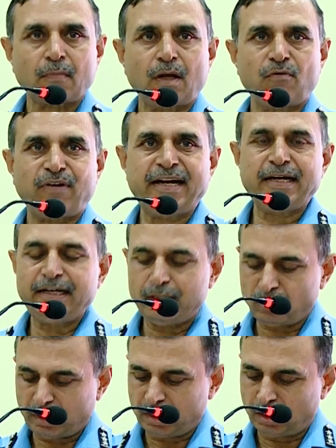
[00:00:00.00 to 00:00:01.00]
Finally,
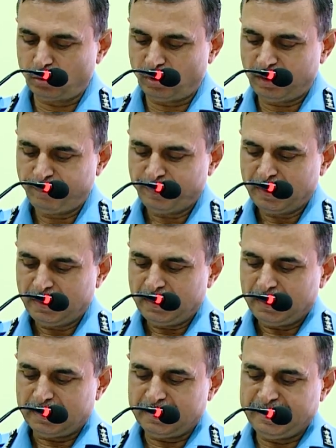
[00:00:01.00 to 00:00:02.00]
to conclude,
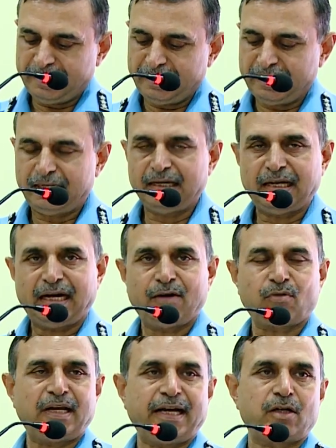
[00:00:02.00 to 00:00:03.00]
I
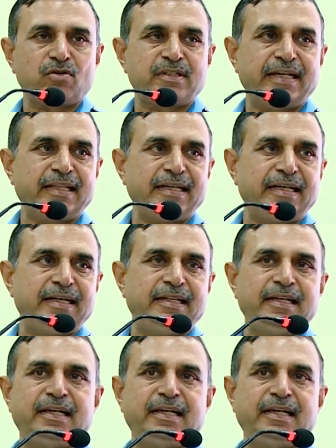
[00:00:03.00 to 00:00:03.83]
would like to say that the